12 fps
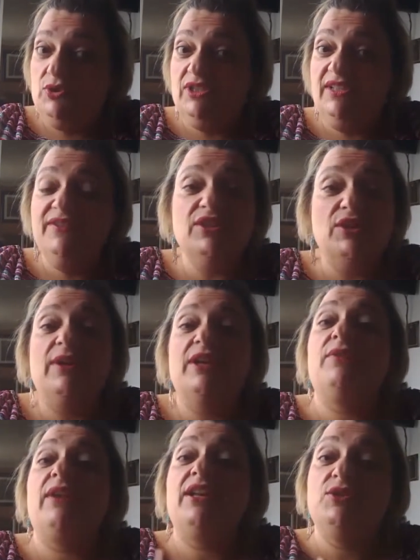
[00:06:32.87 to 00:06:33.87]
even though I
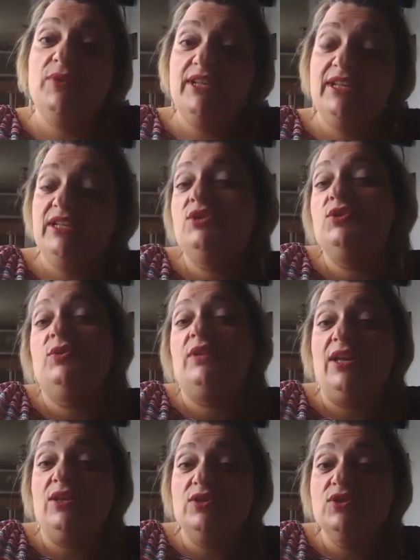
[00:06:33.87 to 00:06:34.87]
graduated in
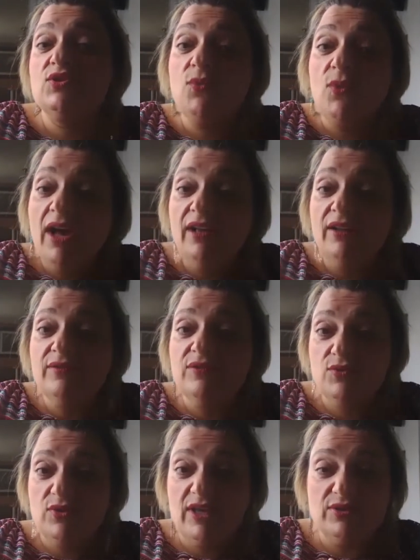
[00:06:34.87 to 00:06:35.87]
2012 or
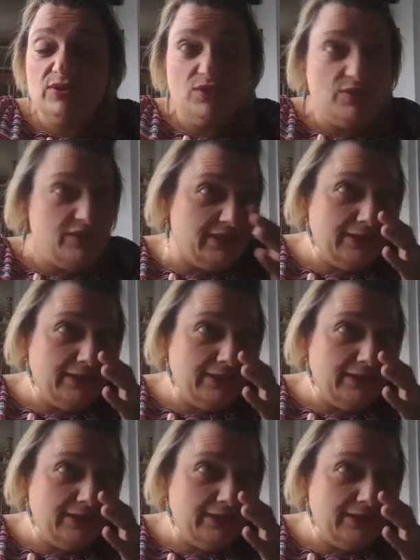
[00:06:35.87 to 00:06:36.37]
2013.